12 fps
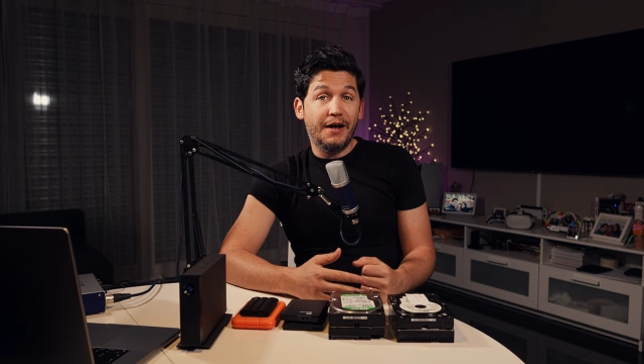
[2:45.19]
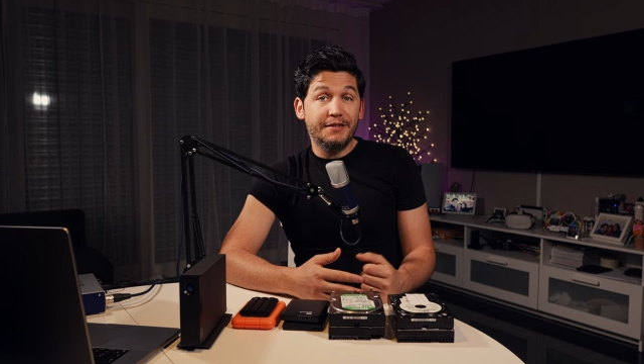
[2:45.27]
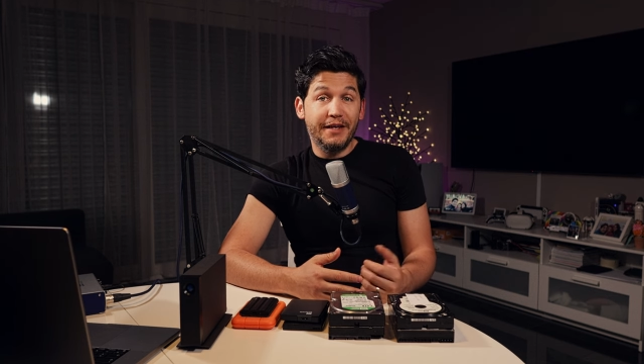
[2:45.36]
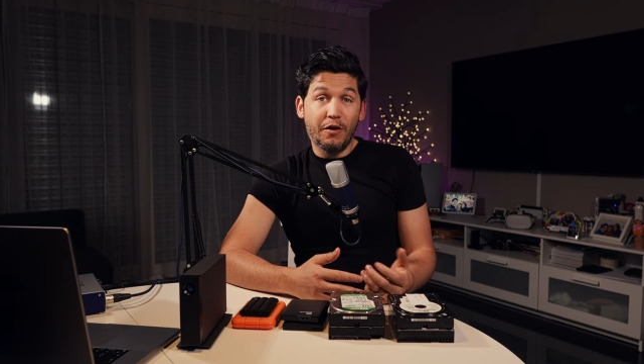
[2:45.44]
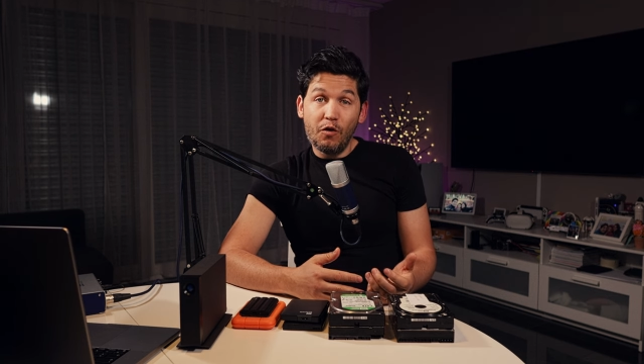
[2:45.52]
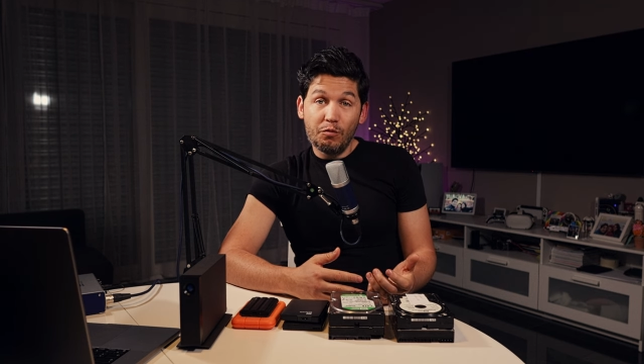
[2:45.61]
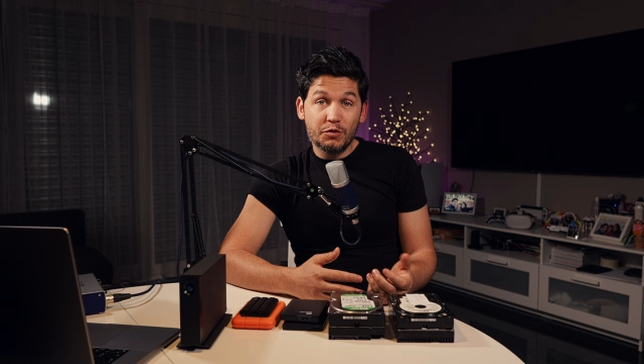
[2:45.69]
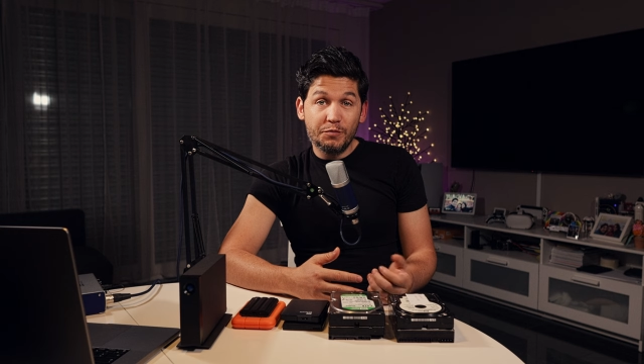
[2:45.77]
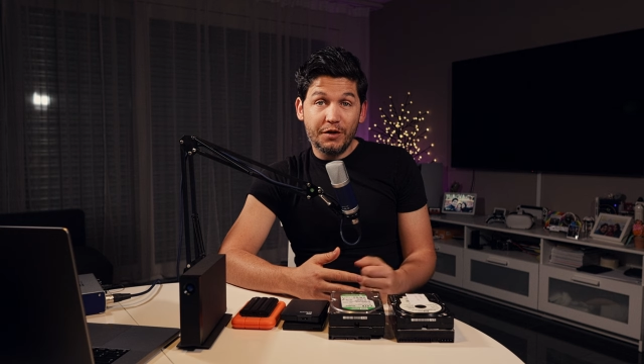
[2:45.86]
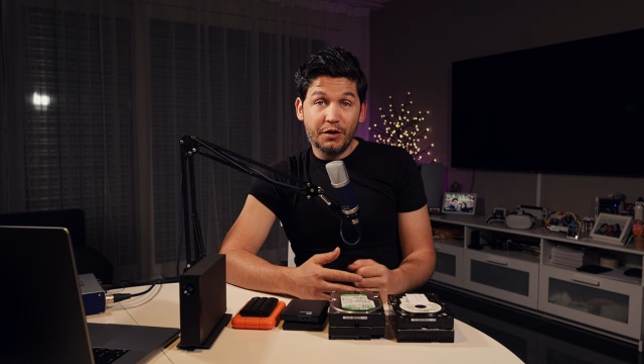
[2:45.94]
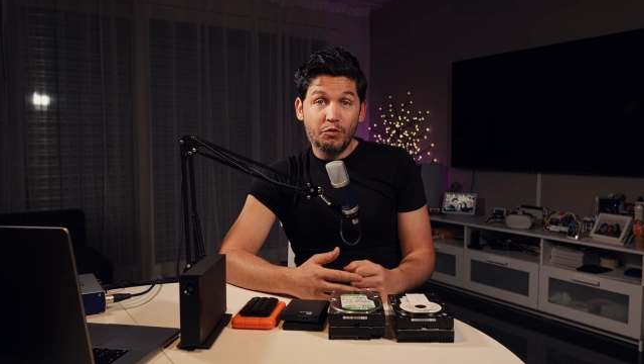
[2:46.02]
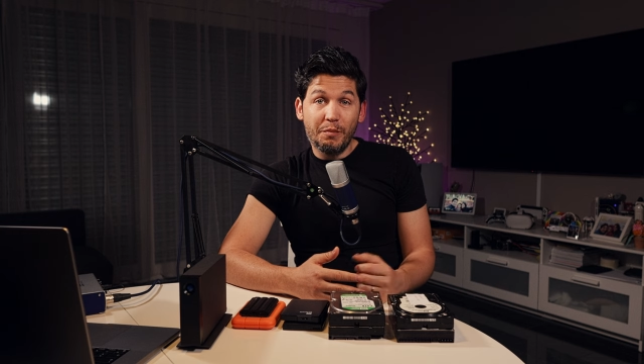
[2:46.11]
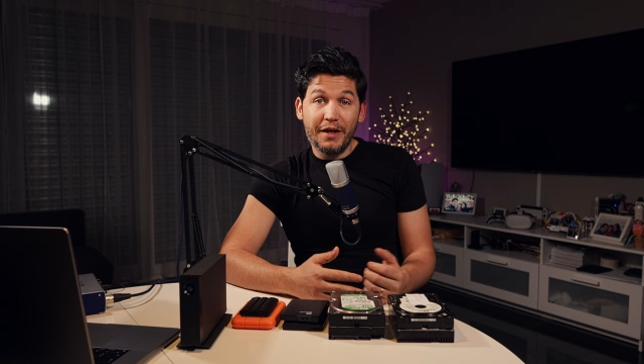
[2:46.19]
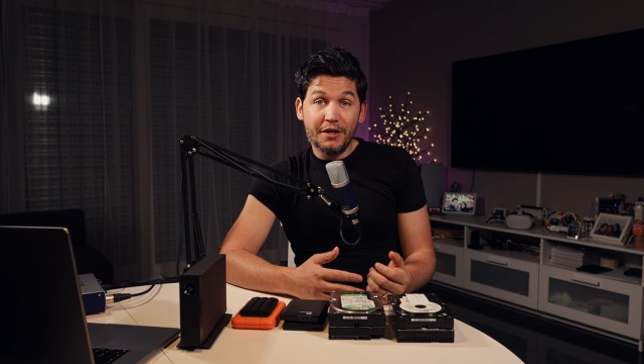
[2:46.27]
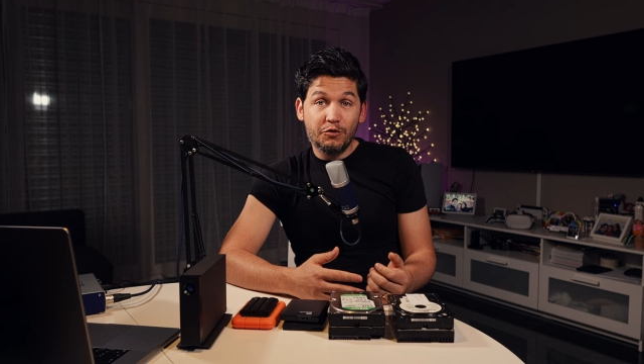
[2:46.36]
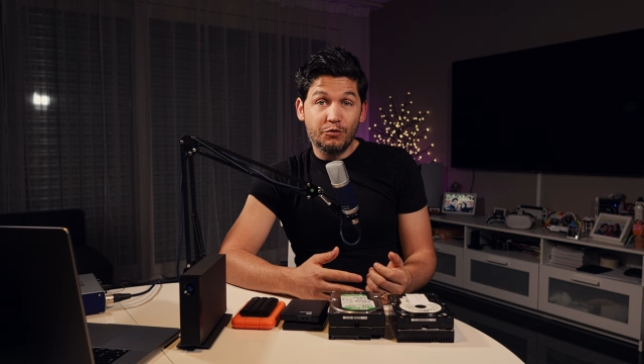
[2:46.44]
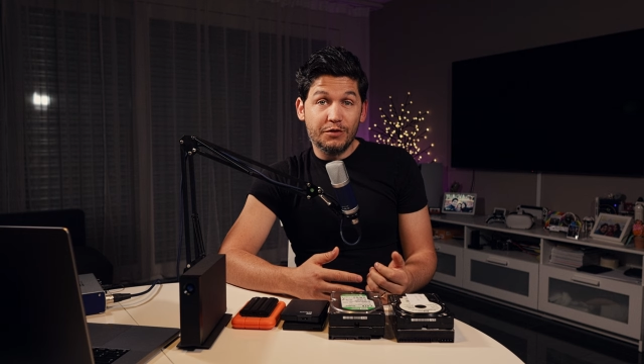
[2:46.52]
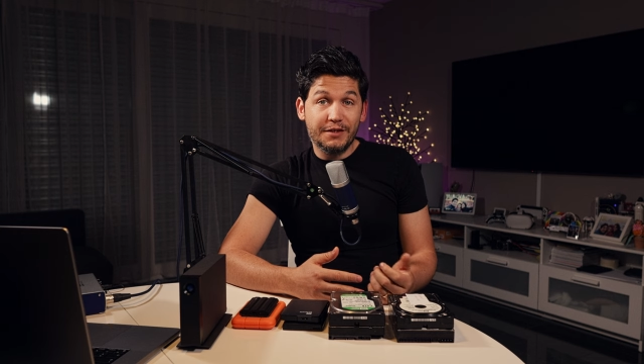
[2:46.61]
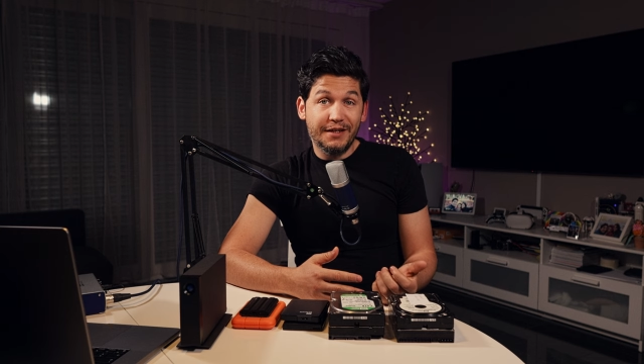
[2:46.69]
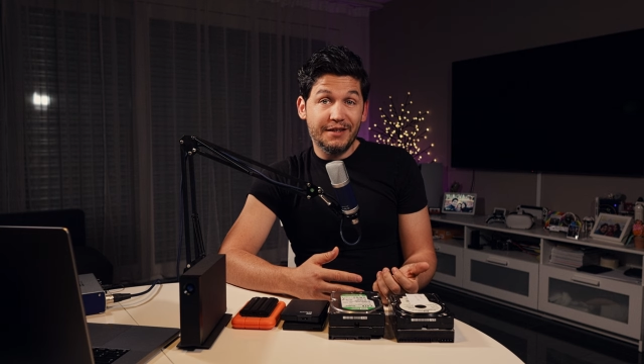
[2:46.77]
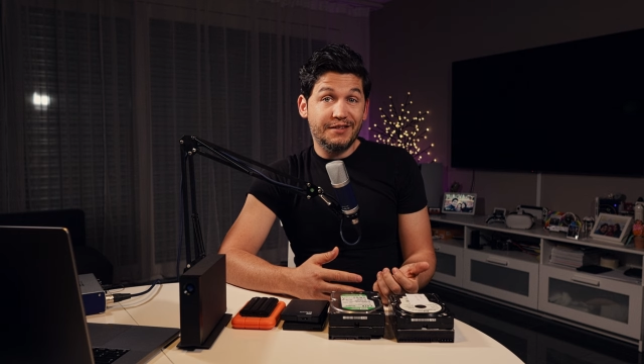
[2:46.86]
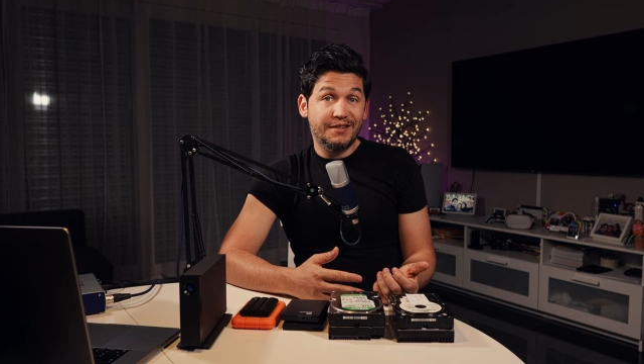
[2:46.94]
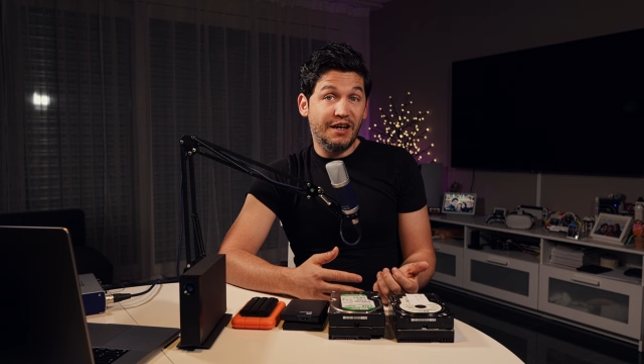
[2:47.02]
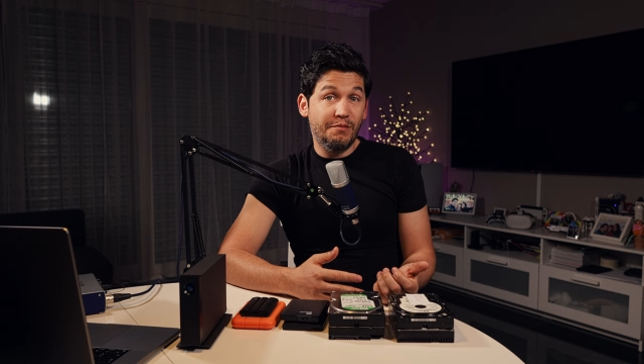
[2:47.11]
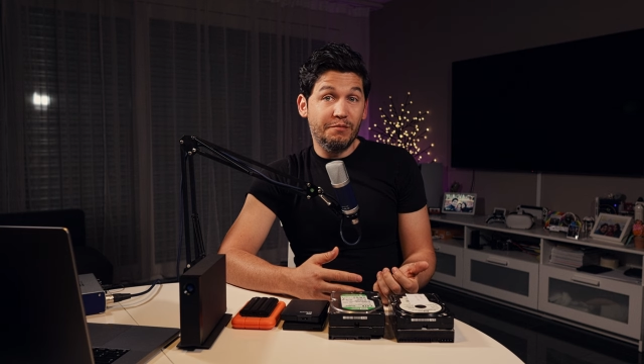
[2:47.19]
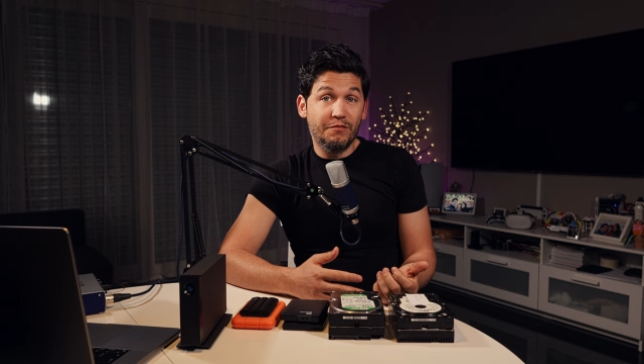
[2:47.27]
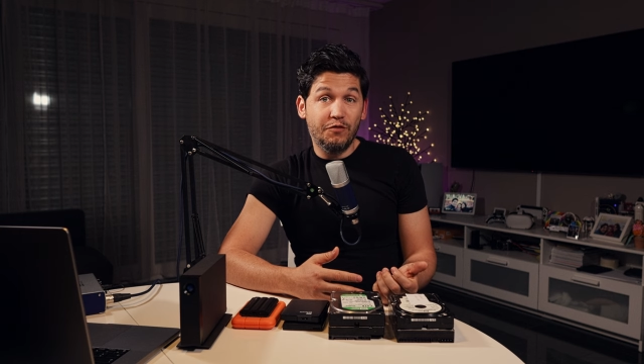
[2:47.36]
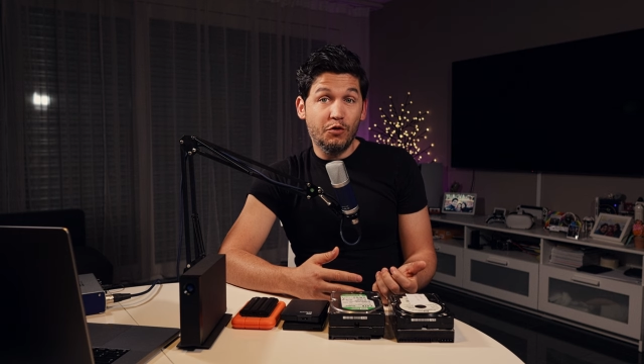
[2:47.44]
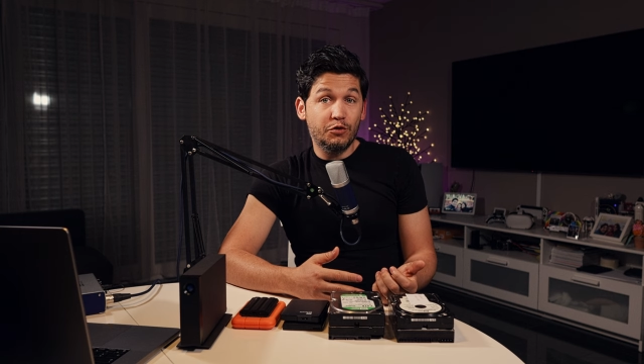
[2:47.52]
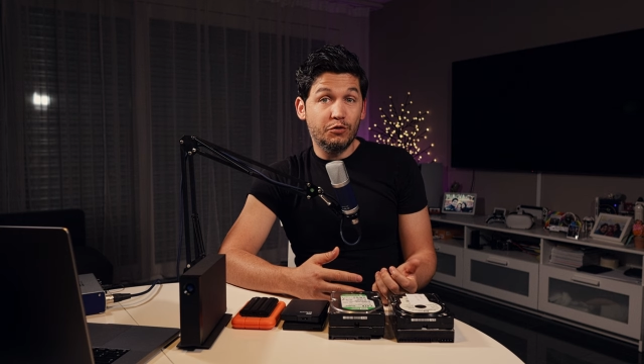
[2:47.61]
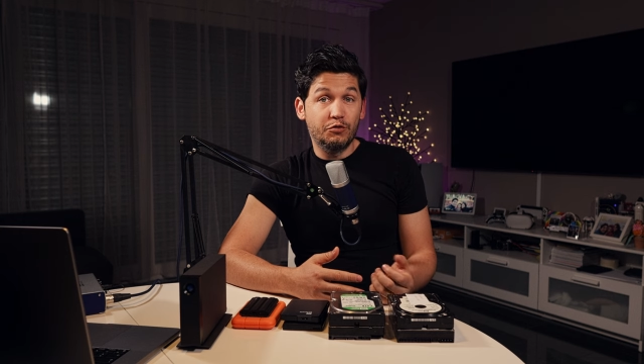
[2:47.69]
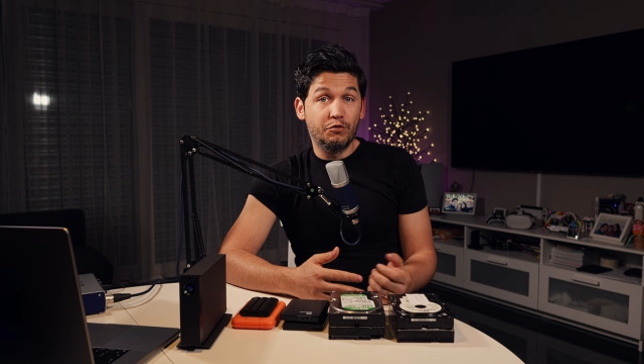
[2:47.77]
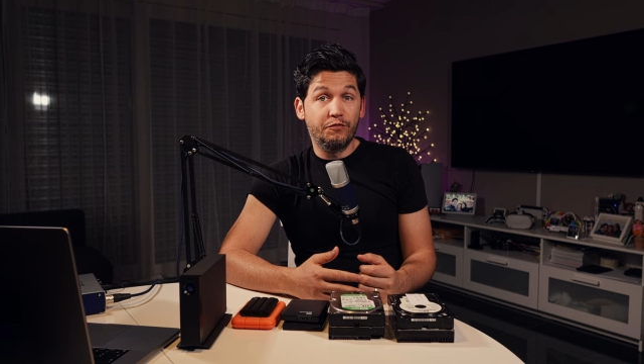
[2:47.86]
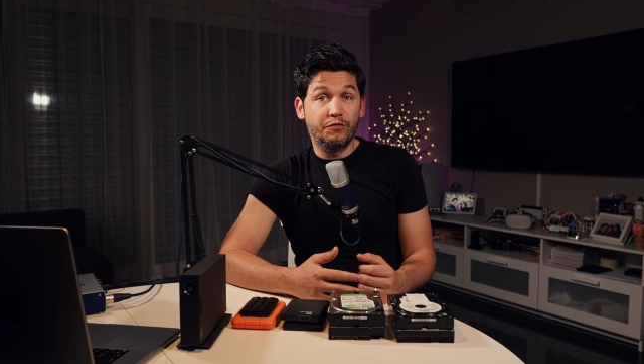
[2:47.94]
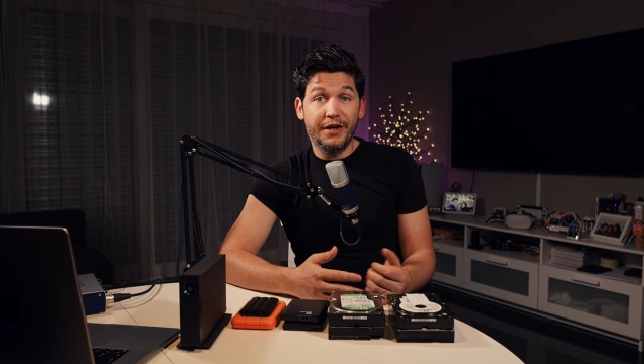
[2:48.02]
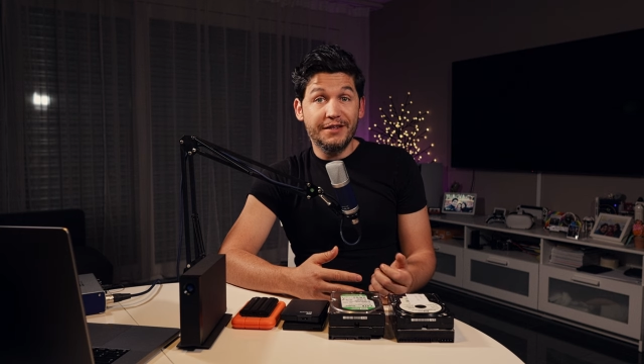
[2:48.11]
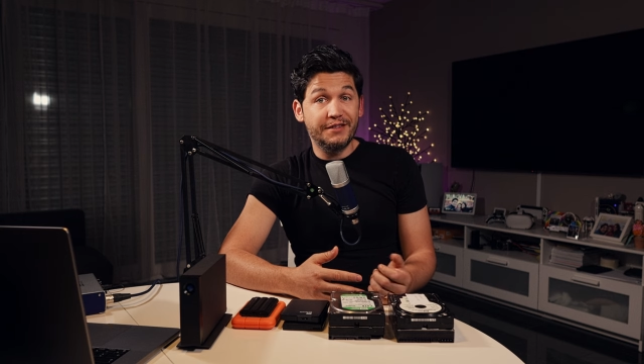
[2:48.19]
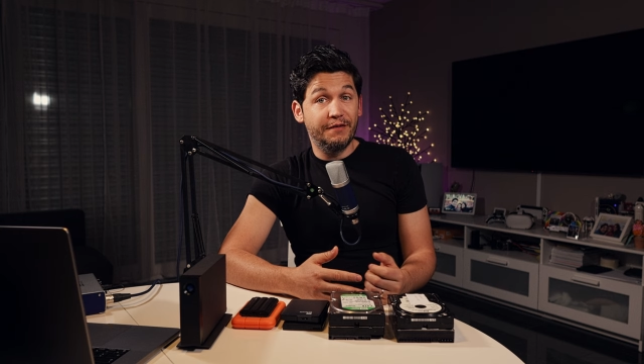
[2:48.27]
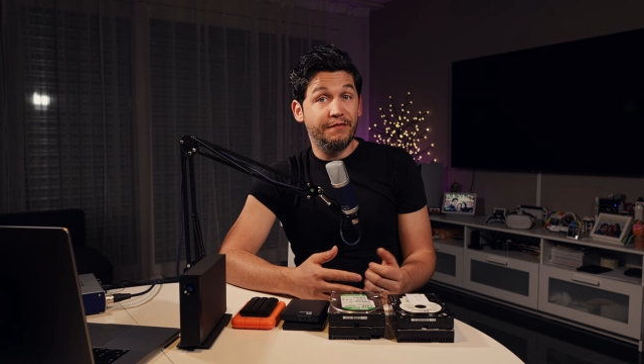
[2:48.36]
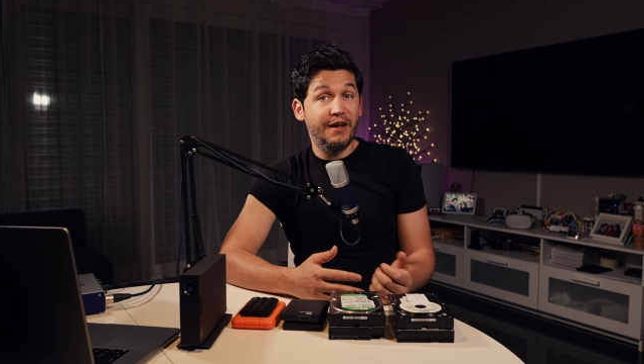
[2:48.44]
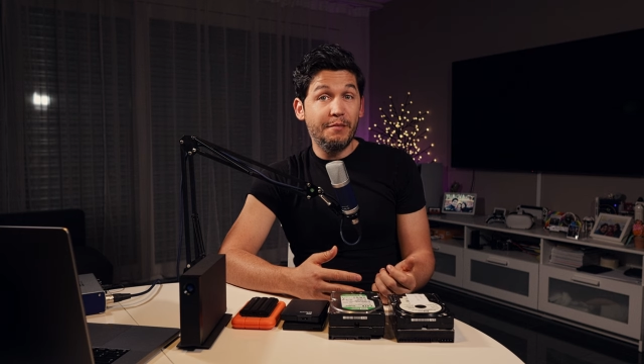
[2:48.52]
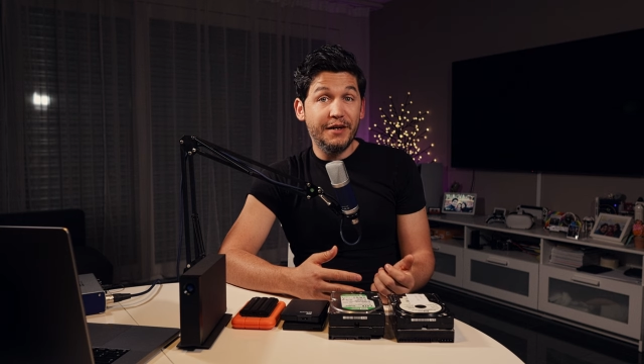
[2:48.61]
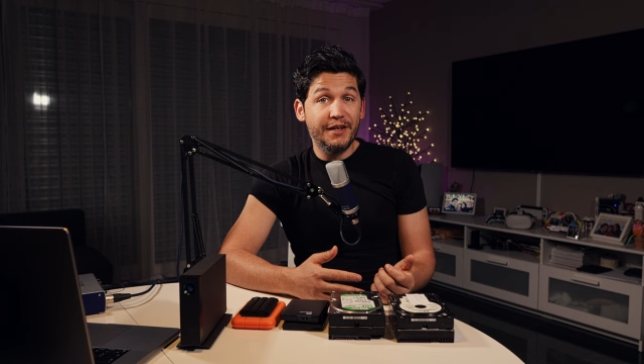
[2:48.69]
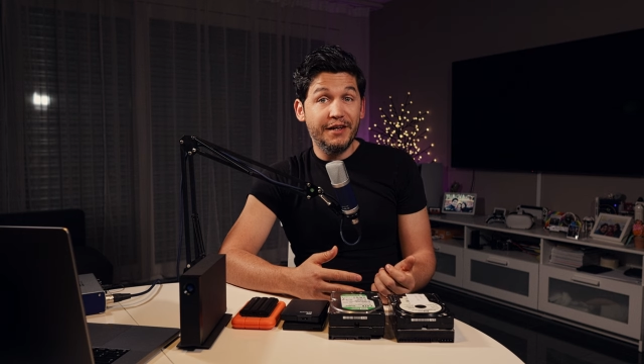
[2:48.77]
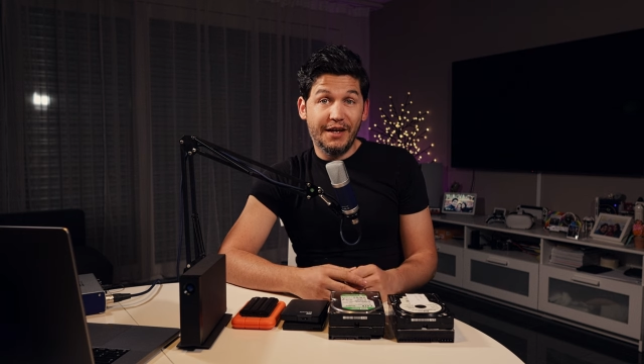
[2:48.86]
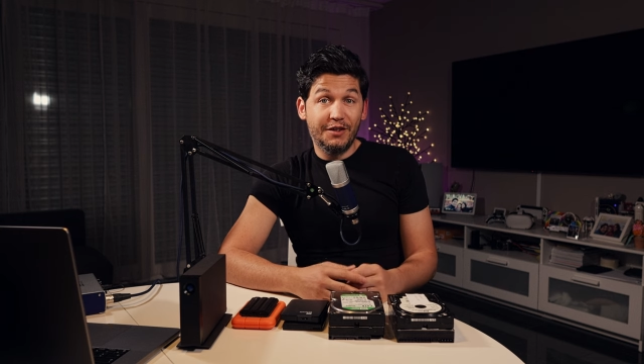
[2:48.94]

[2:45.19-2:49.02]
I say almost because we managed to send some photos to friends and family,